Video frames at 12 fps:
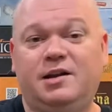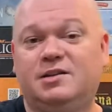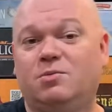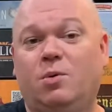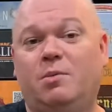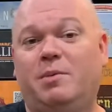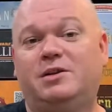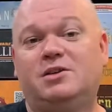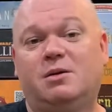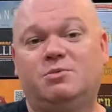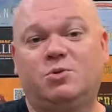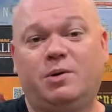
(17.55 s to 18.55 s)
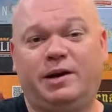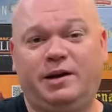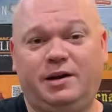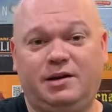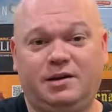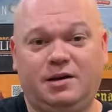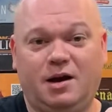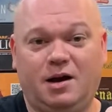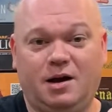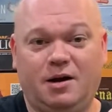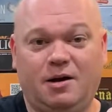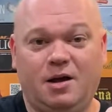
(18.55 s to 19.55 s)
It's one of my top twenty
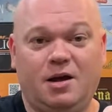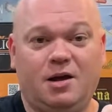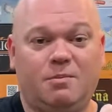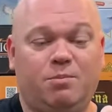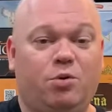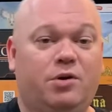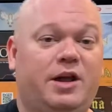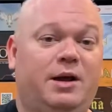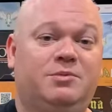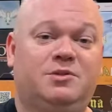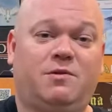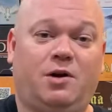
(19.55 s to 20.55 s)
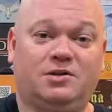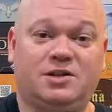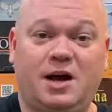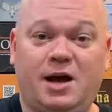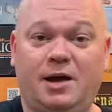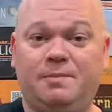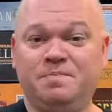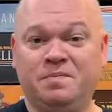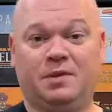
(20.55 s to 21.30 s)
uh, board games of all time.